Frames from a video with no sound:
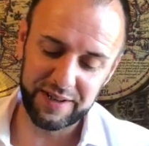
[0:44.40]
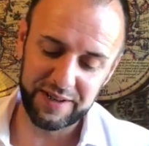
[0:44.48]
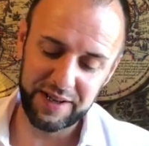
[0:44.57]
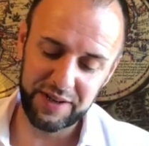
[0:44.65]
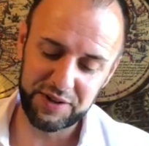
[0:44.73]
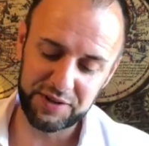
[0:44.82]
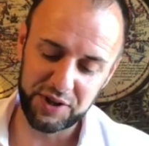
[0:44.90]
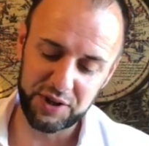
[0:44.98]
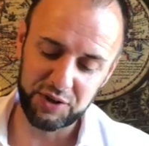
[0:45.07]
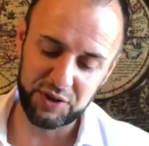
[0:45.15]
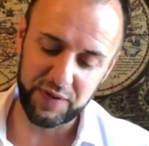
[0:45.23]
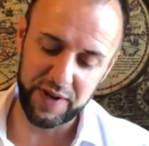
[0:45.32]
Keith is a
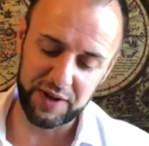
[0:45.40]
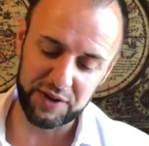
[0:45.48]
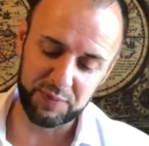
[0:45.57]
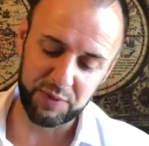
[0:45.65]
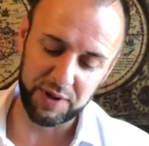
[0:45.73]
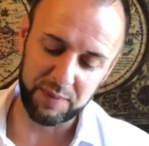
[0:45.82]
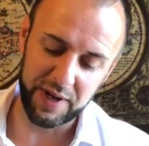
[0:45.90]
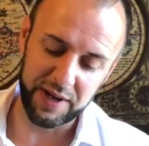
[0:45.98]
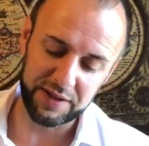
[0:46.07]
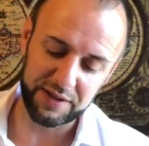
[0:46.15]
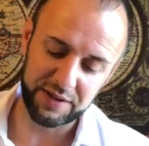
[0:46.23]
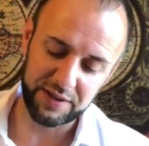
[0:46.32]
huge fan of
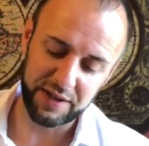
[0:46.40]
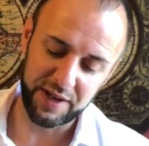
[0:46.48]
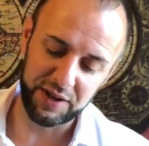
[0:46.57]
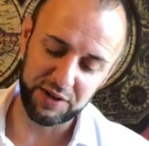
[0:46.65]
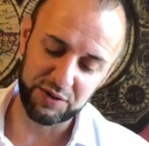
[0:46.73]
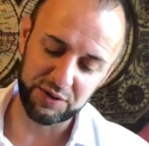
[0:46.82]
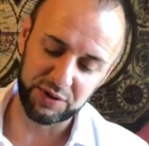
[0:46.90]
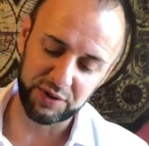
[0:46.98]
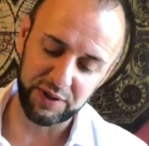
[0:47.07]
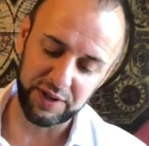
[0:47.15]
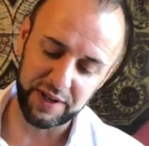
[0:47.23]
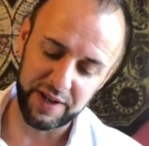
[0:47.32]
Springbanks, and I
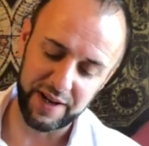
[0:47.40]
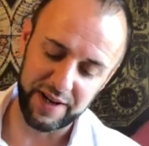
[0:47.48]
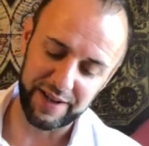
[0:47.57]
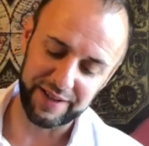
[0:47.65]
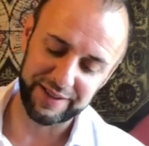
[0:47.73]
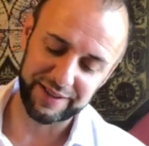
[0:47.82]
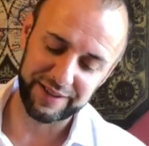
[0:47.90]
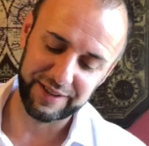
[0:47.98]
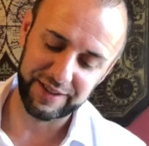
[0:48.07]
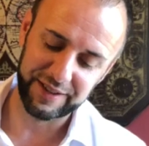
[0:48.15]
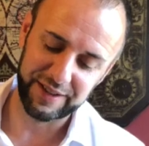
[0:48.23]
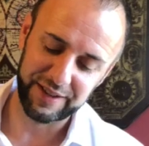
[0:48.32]
usually
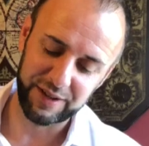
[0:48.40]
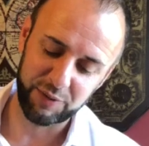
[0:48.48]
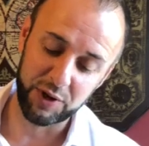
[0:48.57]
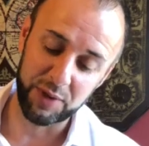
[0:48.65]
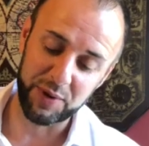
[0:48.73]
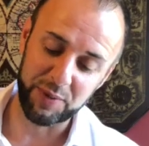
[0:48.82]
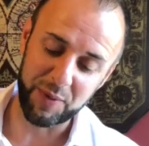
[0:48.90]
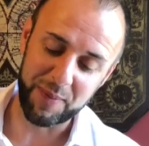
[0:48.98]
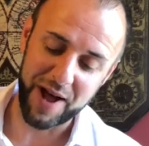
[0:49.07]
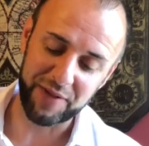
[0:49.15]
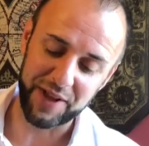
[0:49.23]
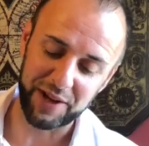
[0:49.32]
rib him
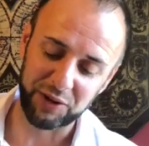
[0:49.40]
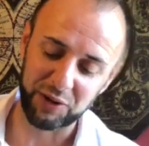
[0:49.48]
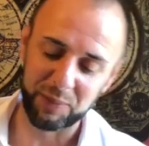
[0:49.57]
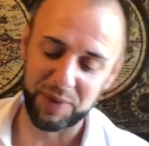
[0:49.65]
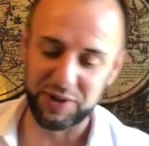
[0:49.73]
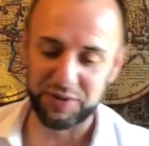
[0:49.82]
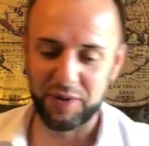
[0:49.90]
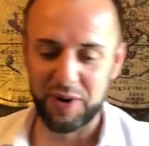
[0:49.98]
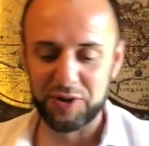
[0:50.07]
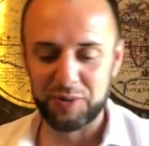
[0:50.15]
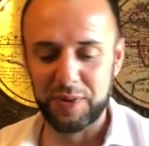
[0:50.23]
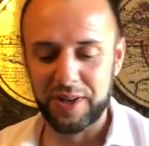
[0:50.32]
about that a little bit as
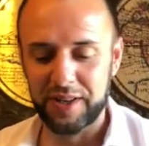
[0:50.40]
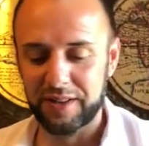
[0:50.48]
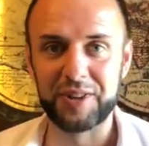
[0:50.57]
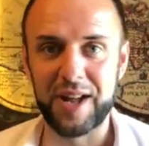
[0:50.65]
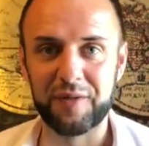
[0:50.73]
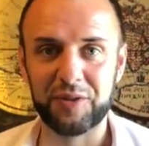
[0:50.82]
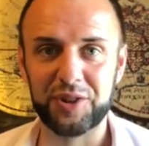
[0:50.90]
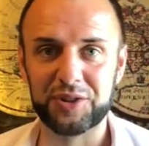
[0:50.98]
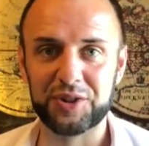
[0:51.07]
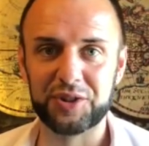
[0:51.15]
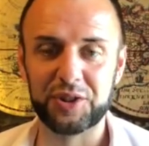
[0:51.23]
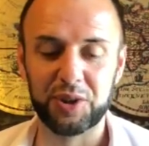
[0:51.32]
far as being the top for this
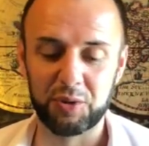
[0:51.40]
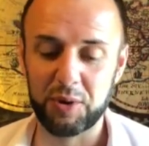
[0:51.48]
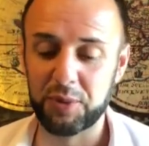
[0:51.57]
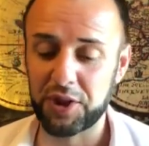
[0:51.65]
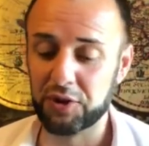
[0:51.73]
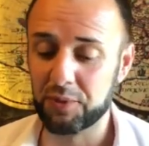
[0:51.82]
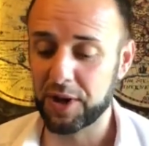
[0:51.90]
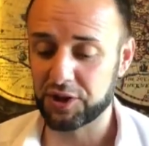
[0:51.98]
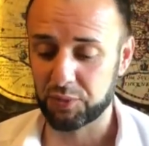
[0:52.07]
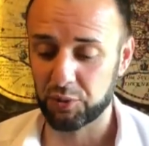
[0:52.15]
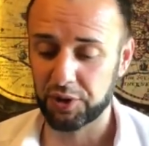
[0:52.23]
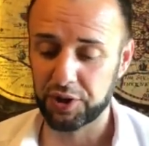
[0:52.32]
distillery, but they do make
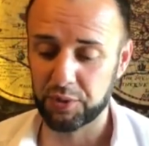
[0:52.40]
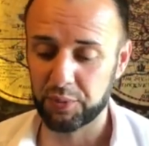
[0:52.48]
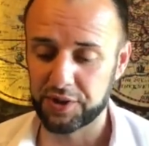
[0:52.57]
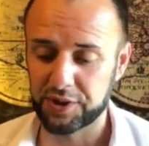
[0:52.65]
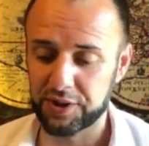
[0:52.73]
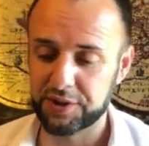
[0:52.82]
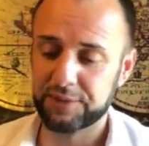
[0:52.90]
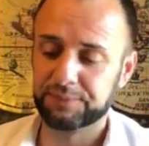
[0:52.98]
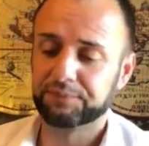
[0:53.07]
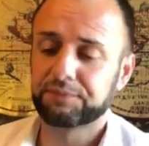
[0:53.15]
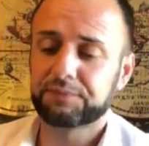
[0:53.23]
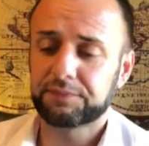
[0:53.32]
some really good whiskeys.
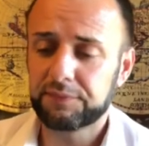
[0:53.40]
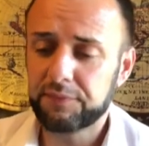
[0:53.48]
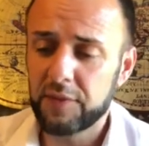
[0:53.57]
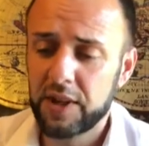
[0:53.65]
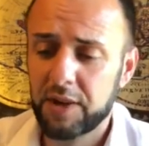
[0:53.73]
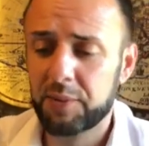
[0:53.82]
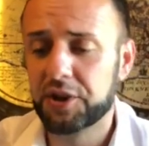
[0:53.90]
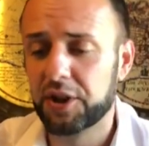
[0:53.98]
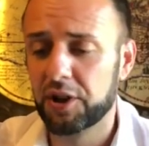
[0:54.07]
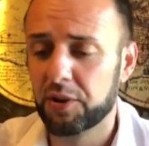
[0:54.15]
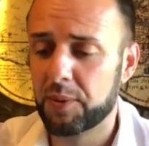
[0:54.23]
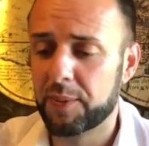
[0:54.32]
Let me tell
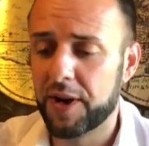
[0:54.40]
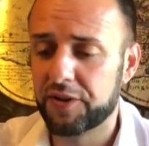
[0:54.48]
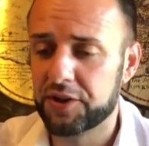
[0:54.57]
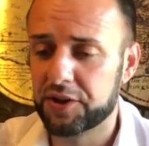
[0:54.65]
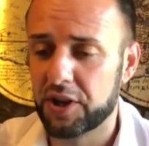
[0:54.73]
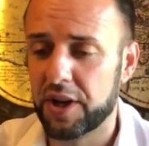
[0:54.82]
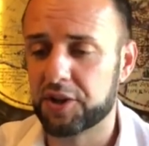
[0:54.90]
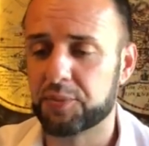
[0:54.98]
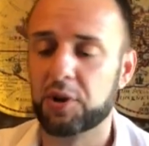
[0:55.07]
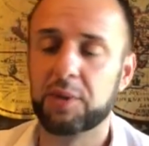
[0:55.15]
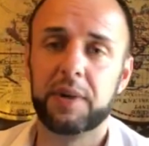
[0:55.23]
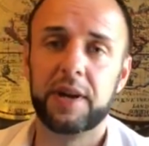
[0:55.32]
you a little bit about this
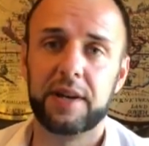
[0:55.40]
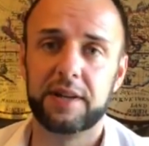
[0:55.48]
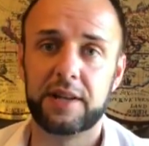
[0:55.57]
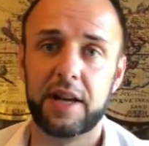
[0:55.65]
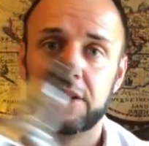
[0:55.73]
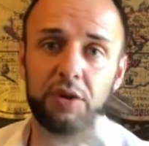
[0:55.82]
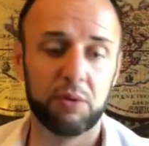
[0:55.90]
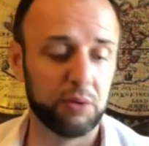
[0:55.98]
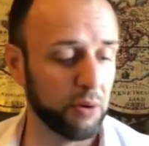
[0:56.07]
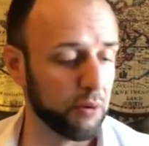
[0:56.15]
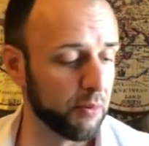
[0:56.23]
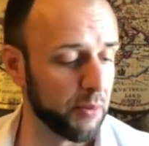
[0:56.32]
Springbank
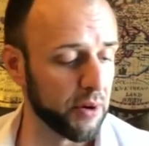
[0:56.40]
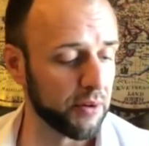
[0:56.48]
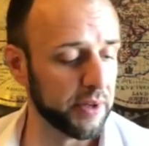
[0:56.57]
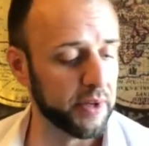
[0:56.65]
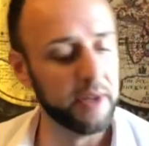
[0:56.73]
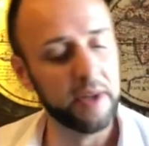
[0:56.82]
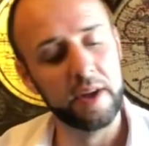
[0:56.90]
10-year-old local barley.